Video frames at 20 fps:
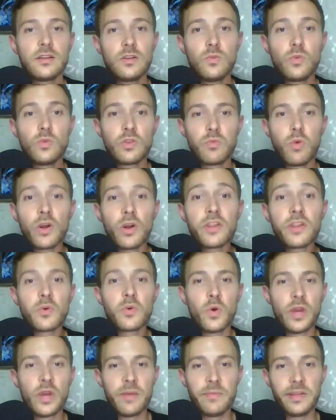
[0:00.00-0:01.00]
With one of the
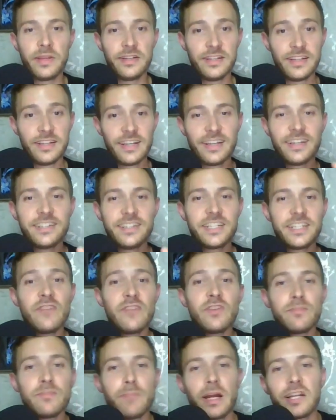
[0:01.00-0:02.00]
women,
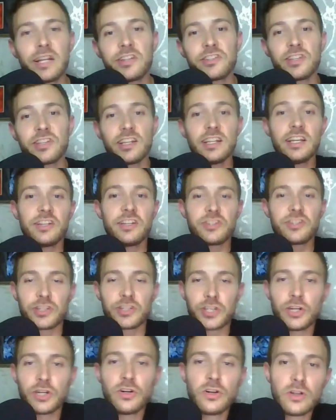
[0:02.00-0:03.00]
David managed to leech a
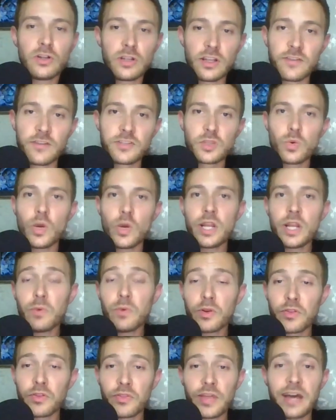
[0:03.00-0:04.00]
total of
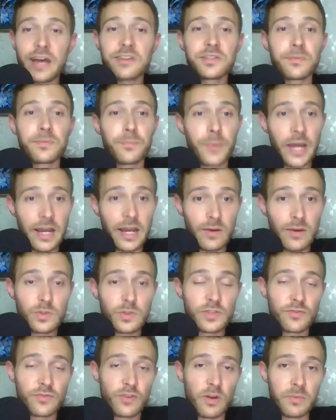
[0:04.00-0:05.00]

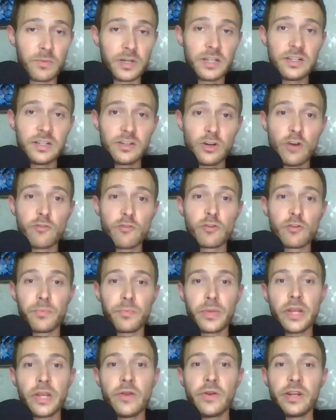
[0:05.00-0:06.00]
£21,000 from her over a
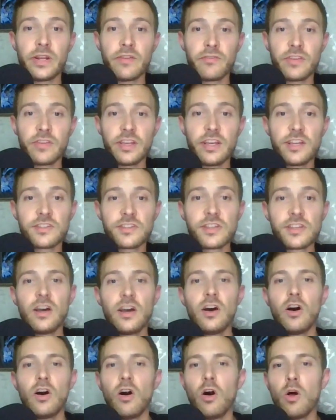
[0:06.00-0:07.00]
period of years,
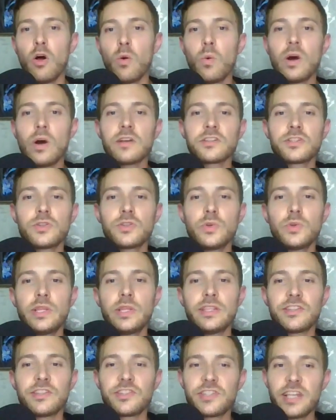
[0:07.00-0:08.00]
all whilst
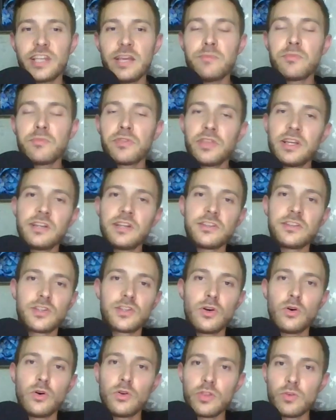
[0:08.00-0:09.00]
doing the same things
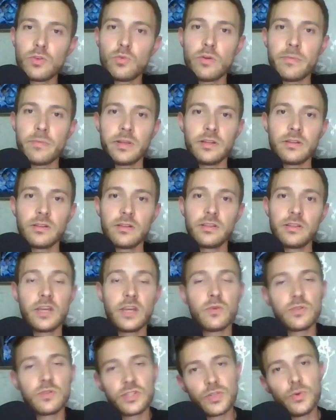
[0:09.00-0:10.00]
to other women that
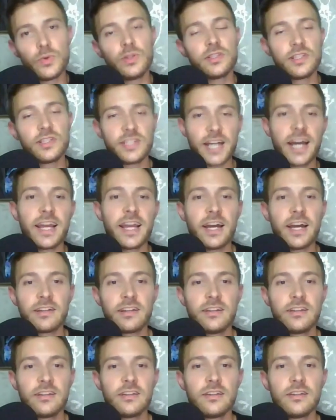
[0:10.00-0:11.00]
he was doing to Diane.
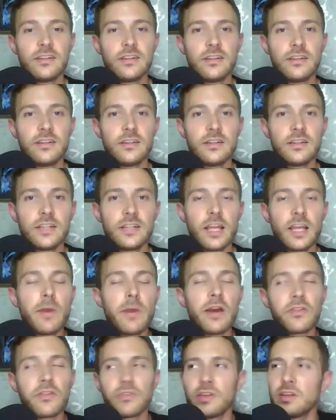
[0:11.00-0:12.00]
Now you
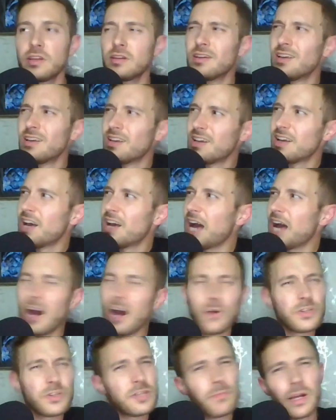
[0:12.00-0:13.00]
might think,
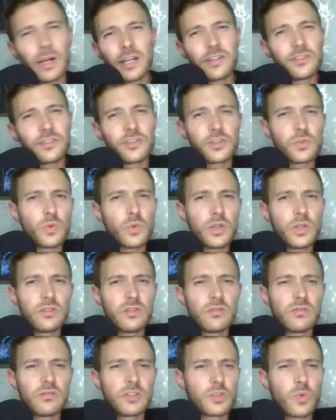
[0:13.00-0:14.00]
how's he managed to
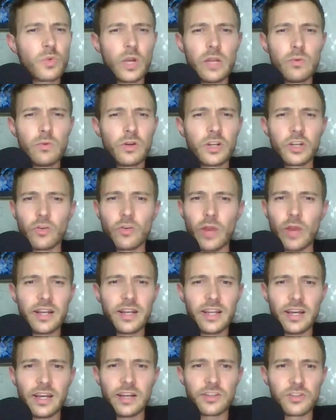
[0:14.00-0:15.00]
swindle 21
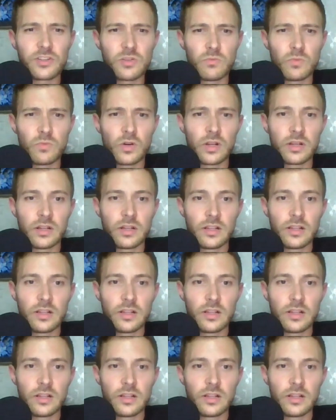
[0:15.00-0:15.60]
grand out of someone?